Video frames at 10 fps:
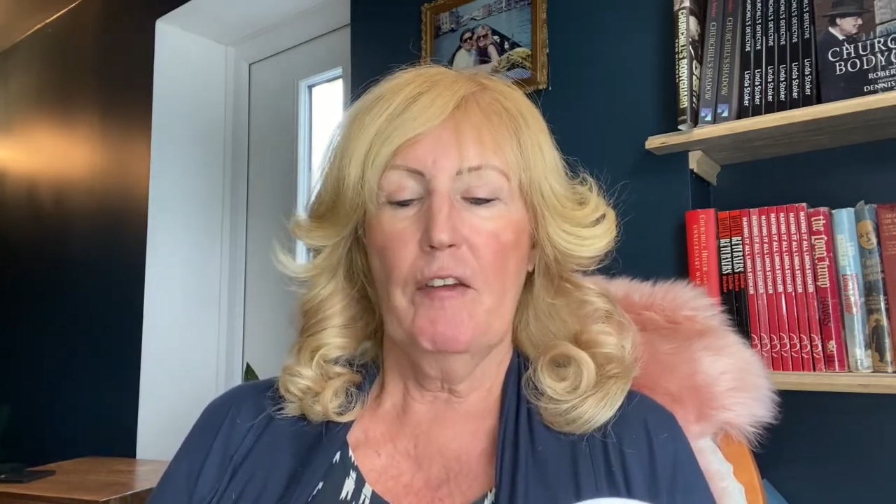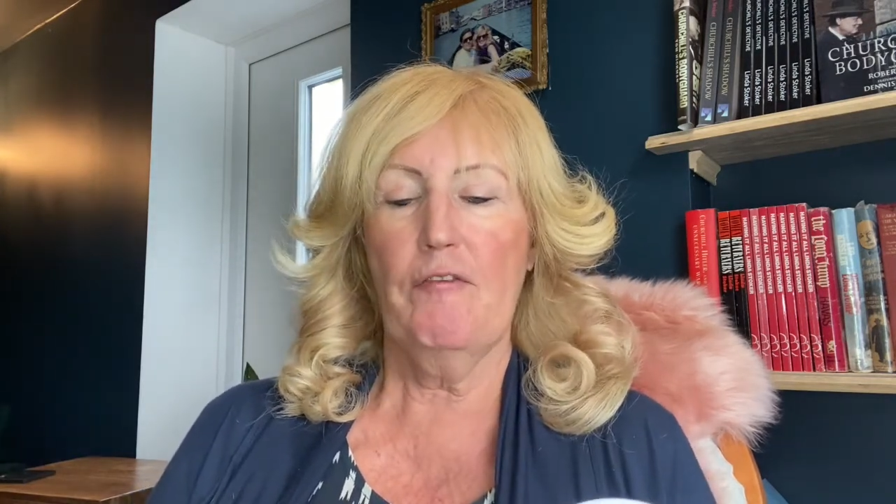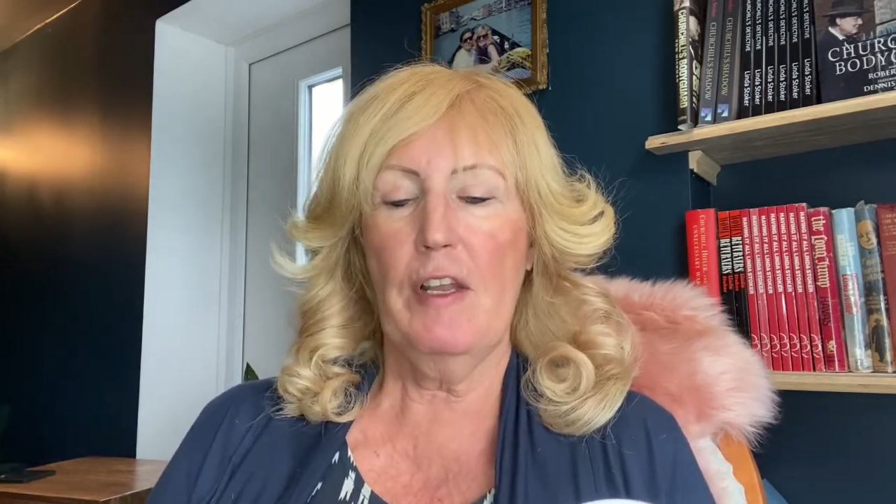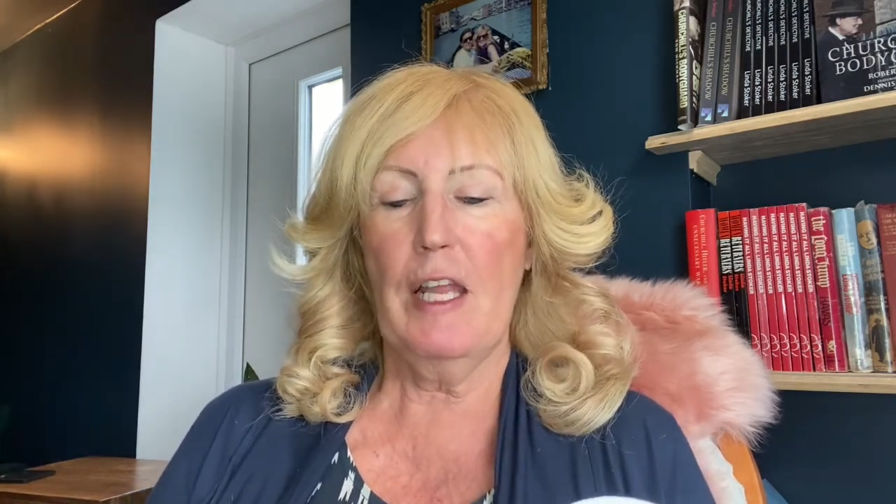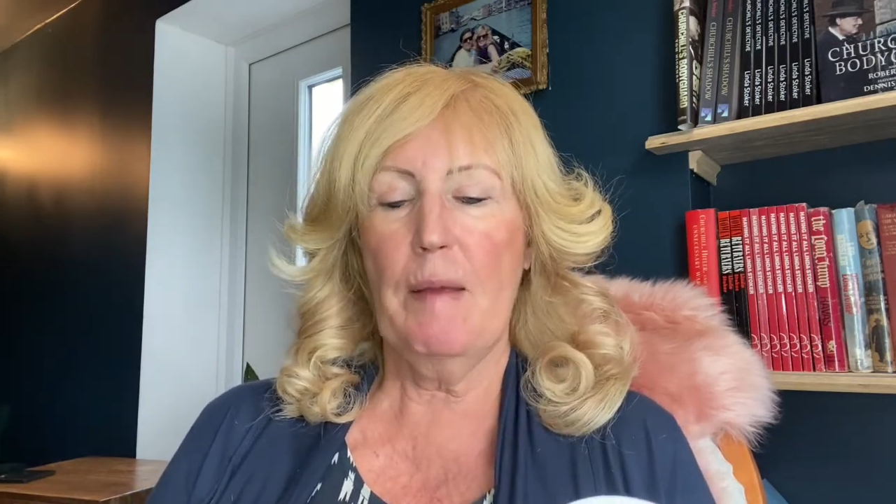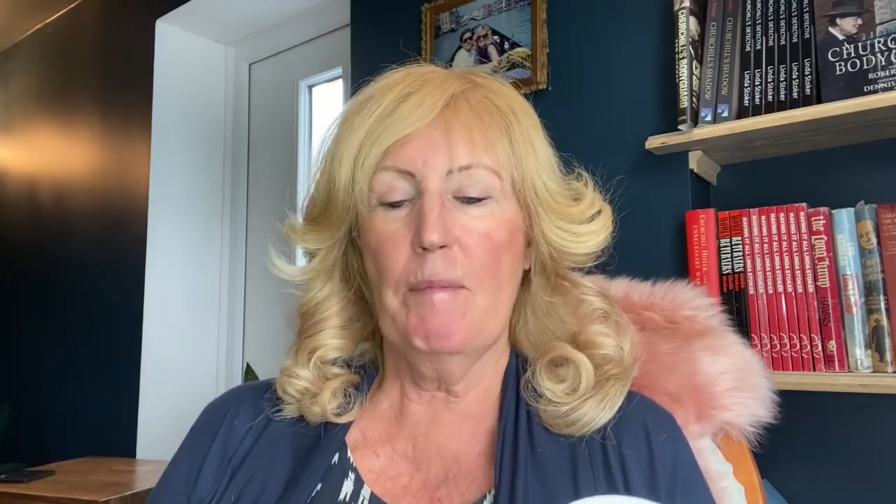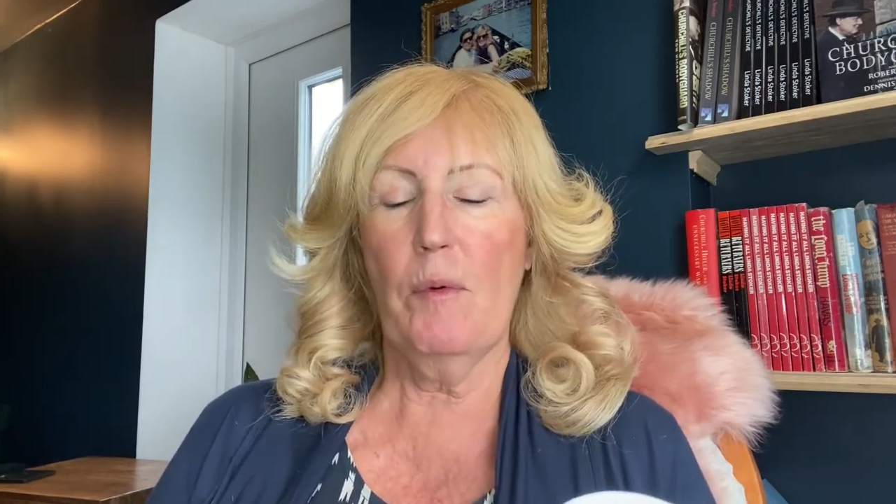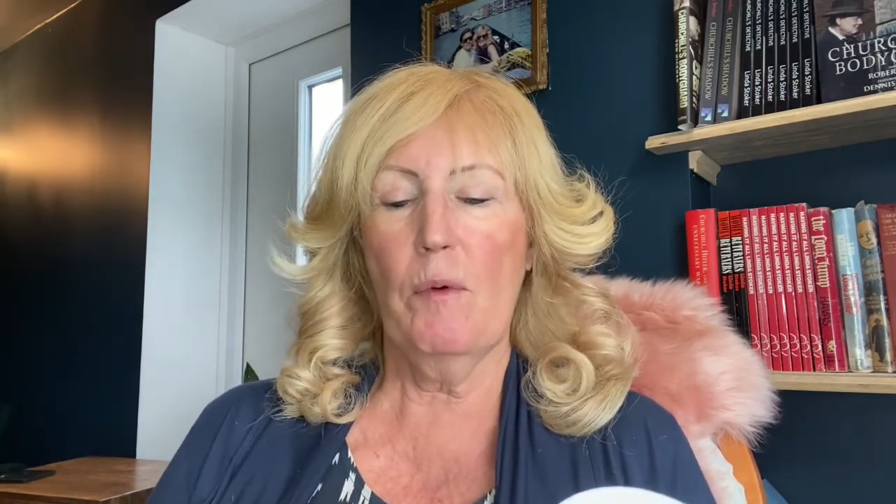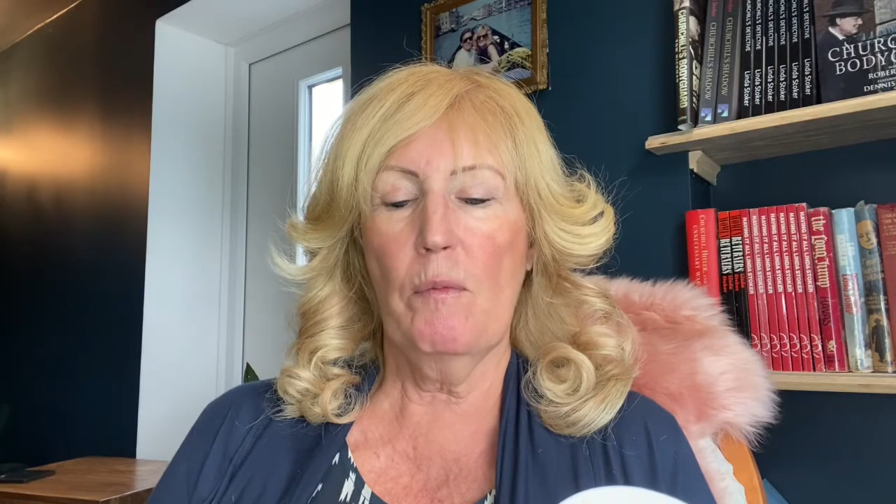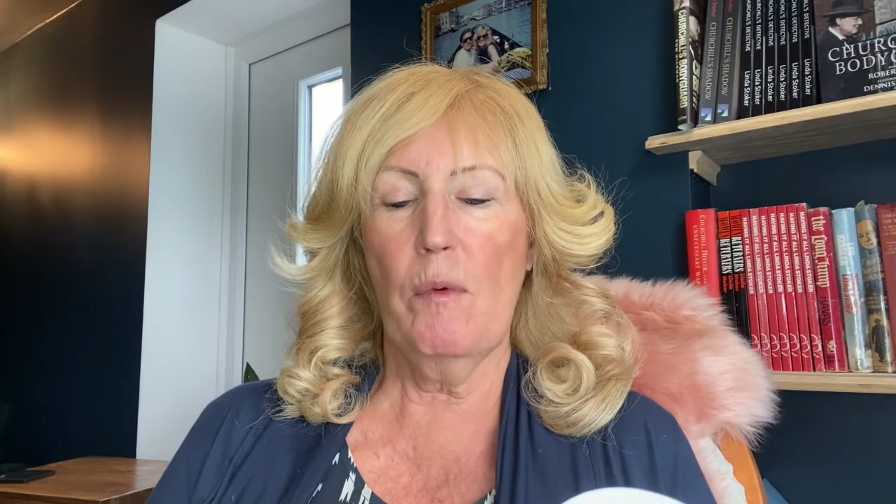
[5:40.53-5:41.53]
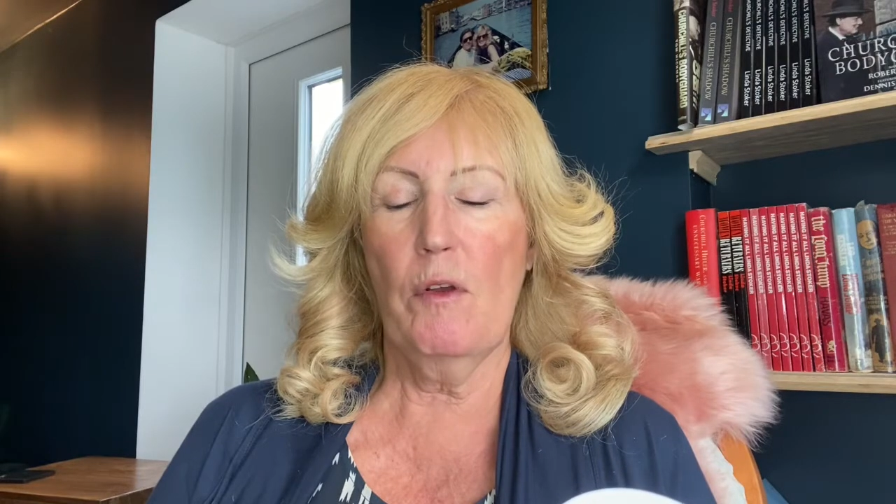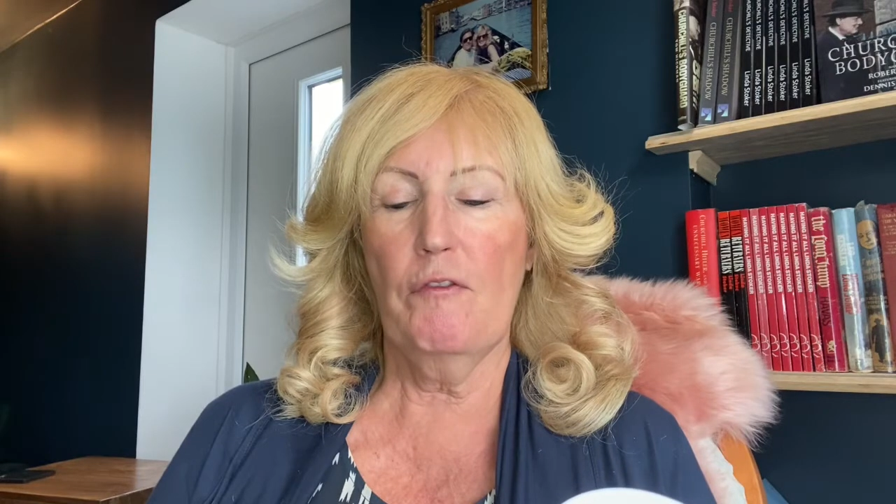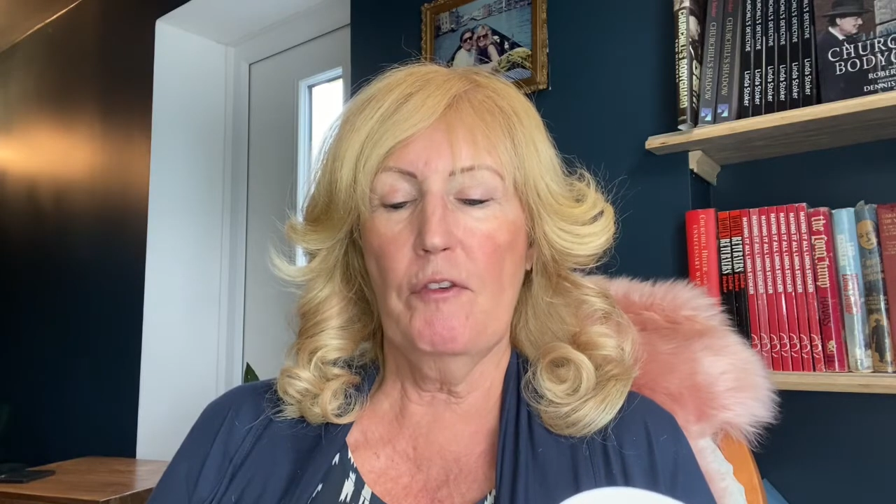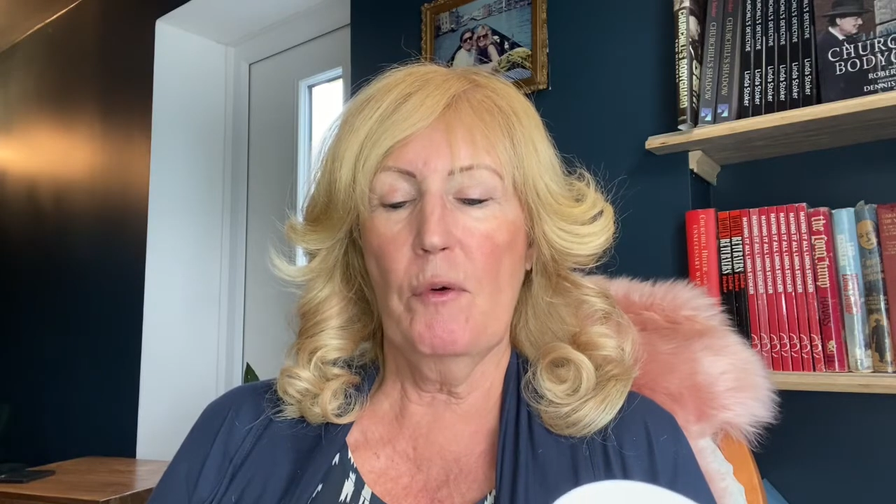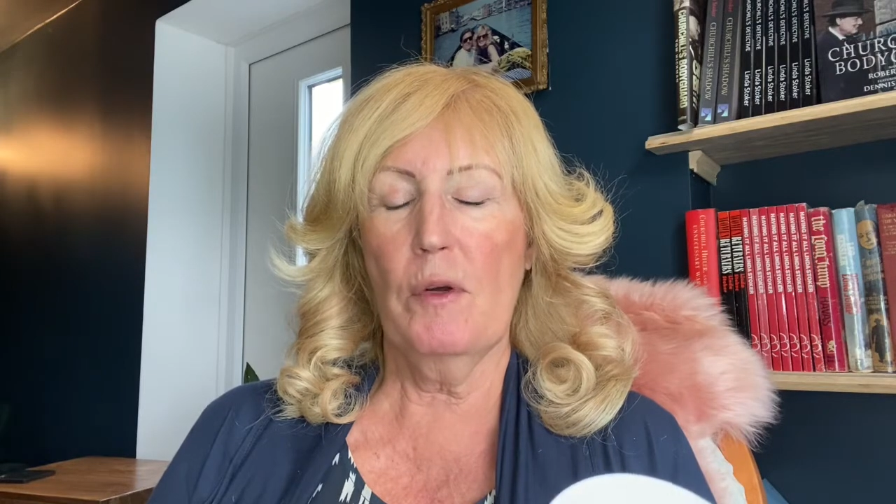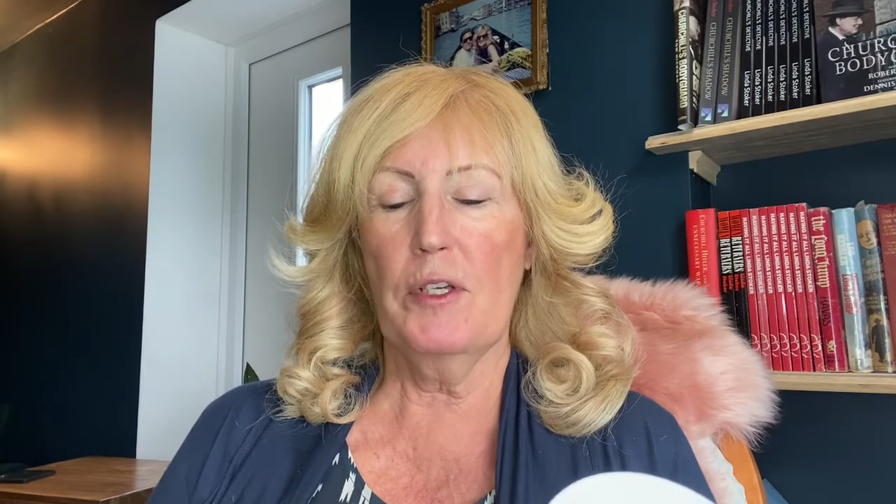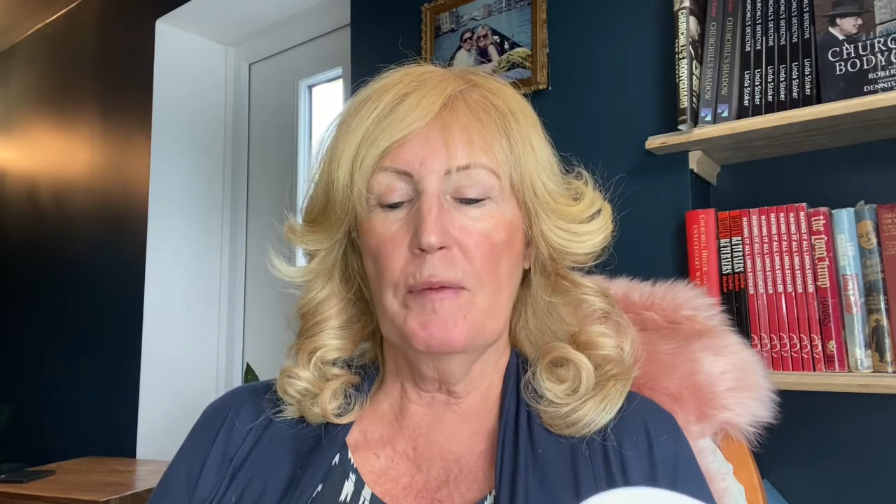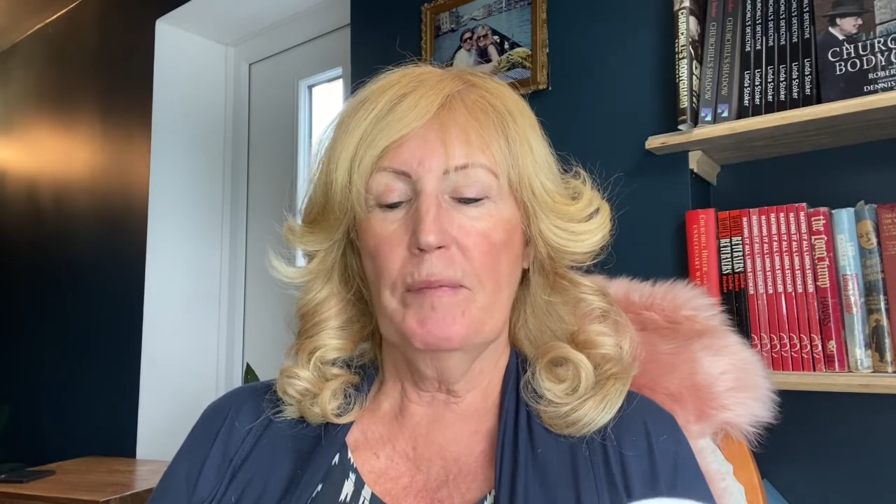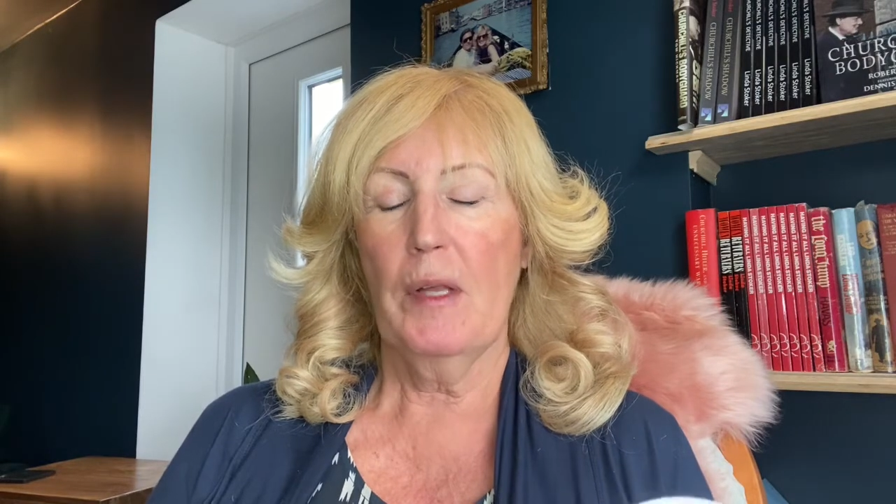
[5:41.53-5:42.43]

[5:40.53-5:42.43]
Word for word: Philippe moved forward.